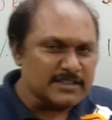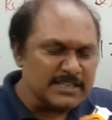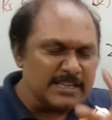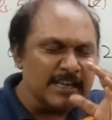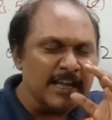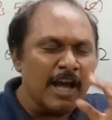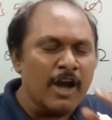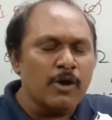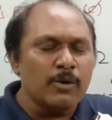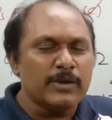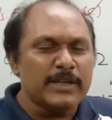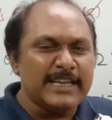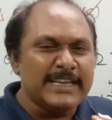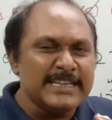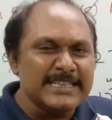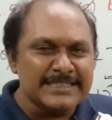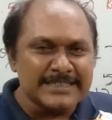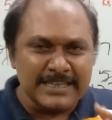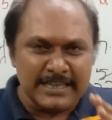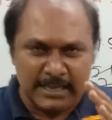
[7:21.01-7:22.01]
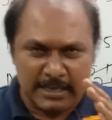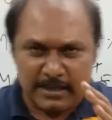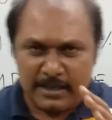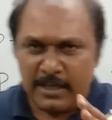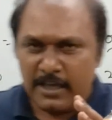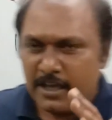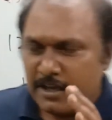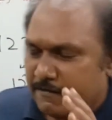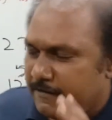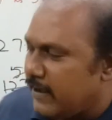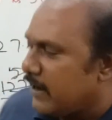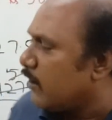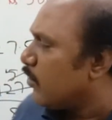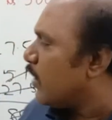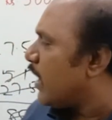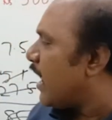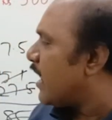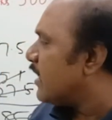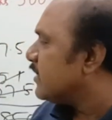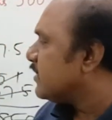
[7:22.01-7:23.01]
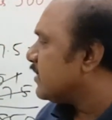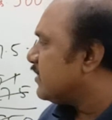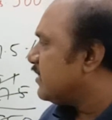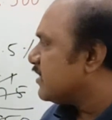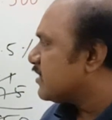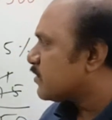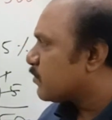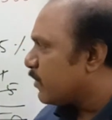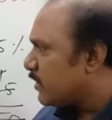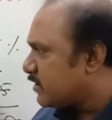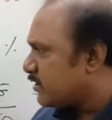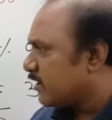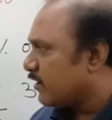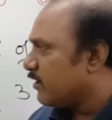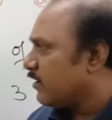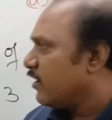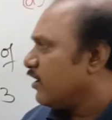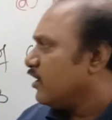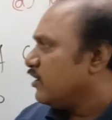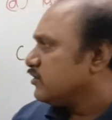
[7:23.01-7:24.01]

See how easy we could answer this question.